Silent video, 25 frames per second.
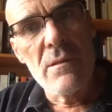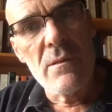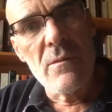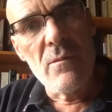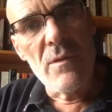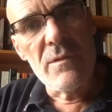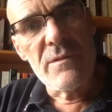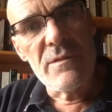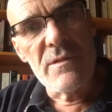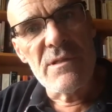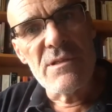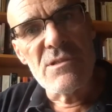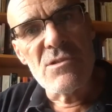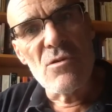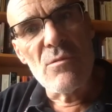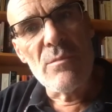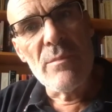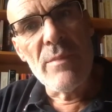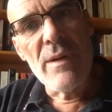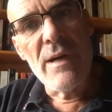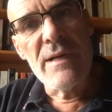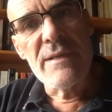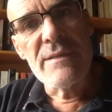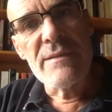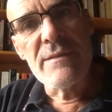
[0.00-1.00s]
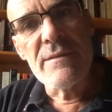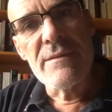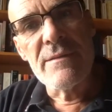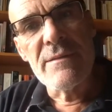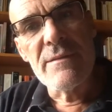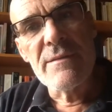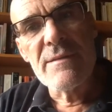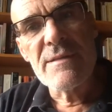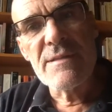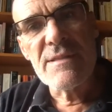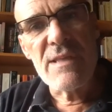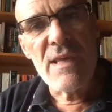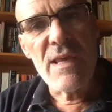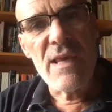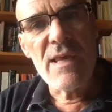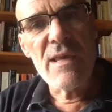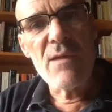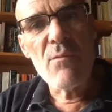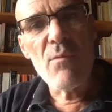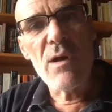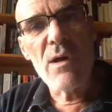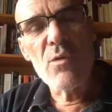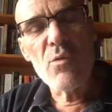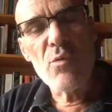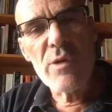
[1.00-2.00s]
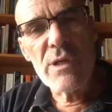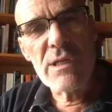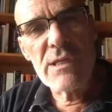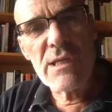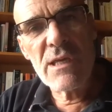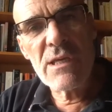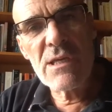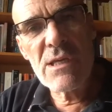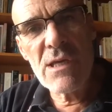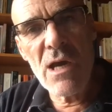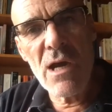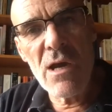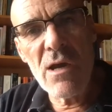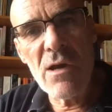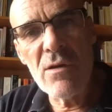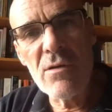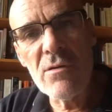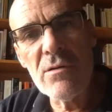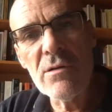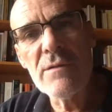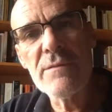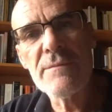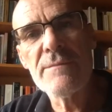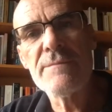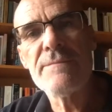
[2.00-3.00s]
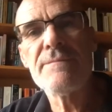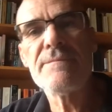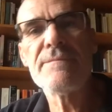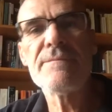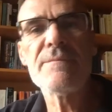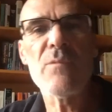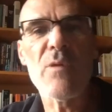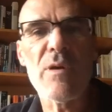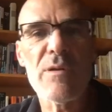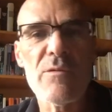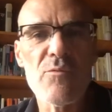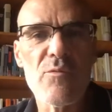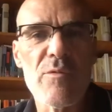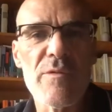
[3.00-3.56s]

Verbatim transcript: what did Joe Biden say one week ago when